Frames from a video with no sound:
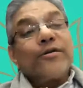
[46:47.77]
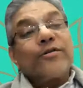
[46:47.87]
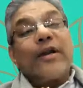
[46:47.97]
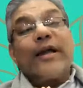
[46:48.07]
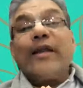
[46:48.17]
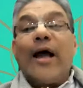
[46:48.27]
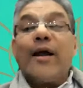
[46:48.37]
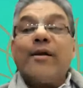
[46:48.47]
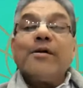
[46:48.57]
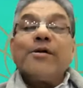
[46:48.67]
So, like
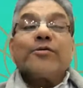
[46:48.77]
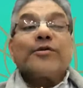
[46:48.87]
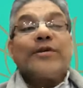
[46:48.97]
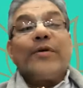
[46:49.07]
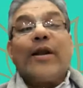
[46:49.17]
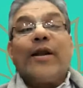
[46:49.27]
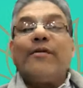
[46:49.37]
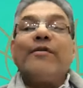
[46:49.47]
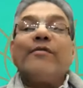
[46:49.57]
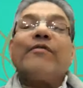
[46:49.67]
that. So,
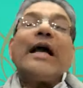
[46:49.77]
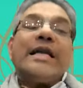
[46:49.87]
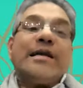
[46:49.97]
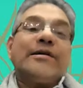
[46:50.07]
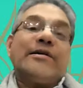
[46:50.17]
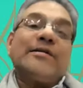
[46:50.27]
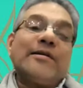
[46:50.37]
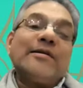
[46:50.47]
similarly, we find here